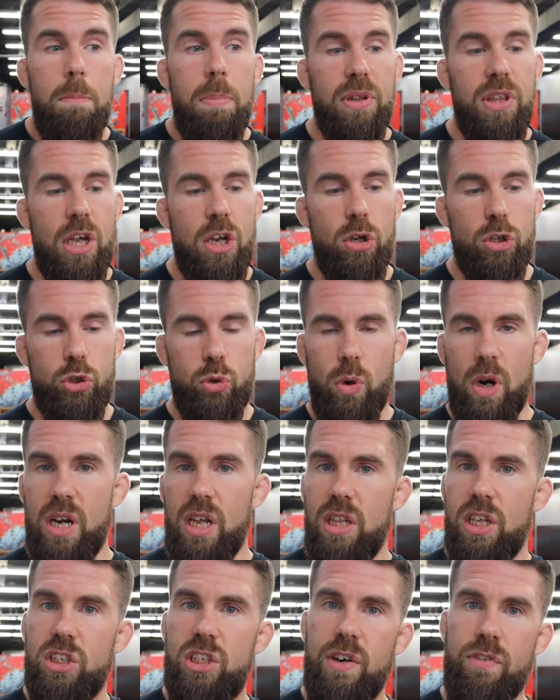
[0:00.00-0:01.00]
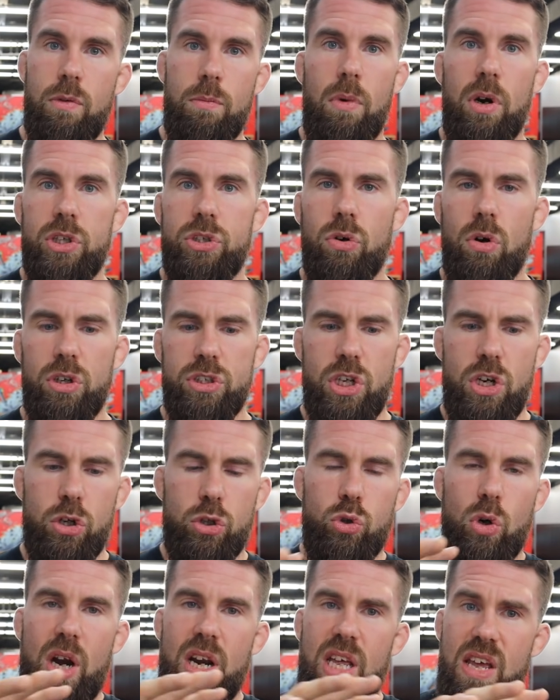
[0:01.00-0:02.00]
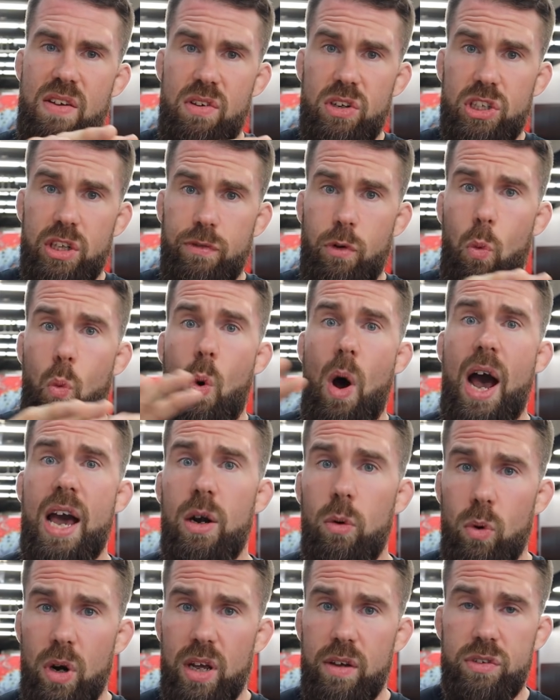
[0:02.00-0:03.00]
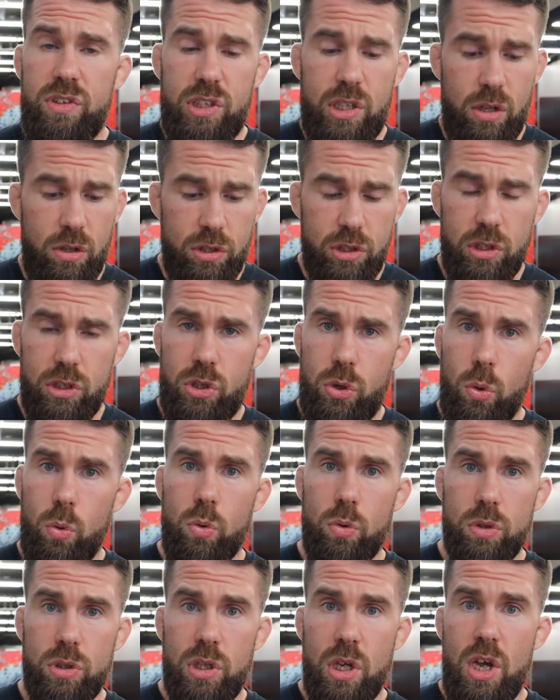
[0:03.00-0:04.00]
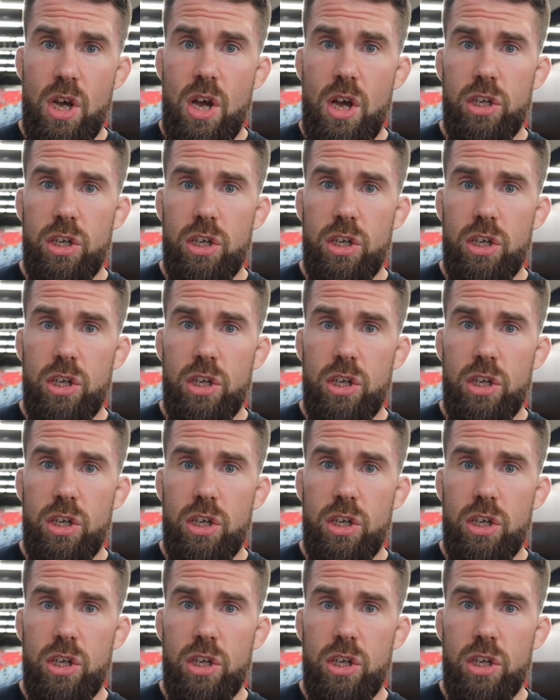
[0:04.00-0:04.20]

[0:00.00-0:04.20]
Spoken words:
But that you're training these different martial arts and you're trying to give yourself a wide array of skills and tools